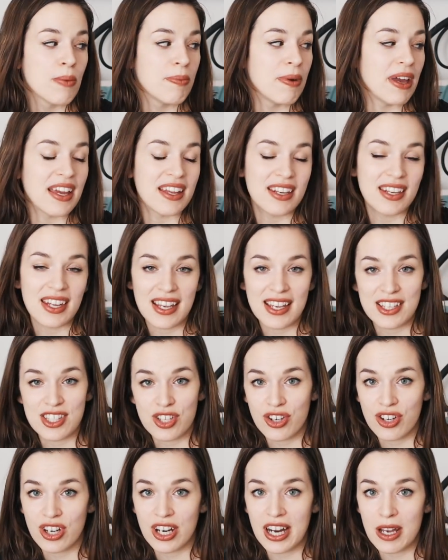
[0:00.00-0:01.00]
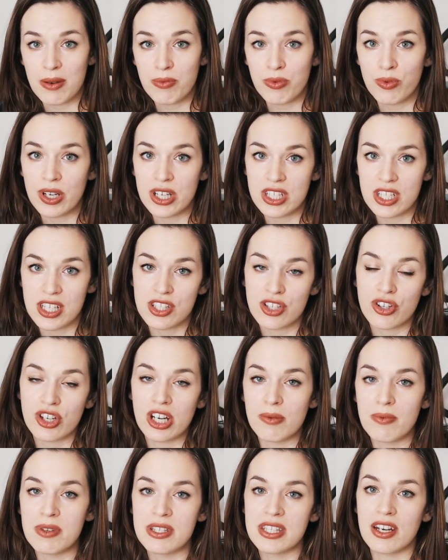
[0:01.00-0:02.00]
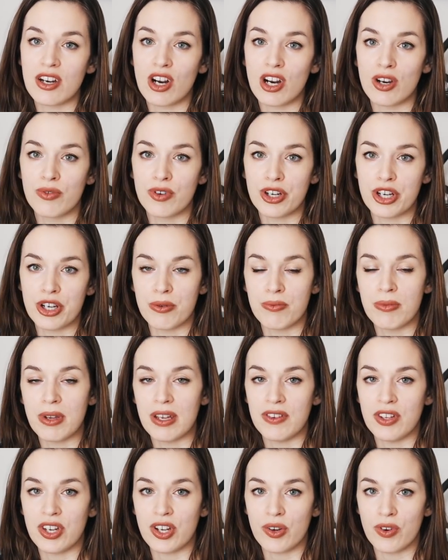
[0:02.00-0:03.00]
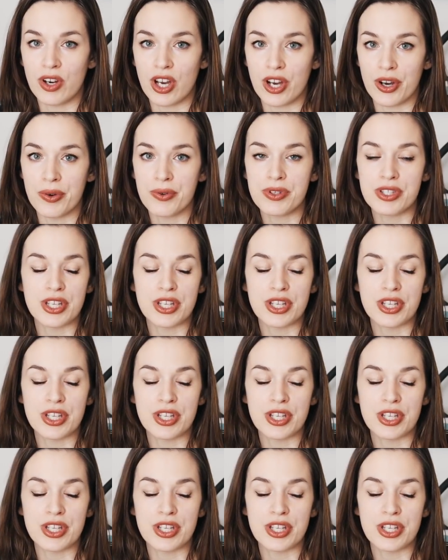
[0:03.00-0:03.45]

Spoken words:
but into his crib, which his crib is in our room, if you don't know.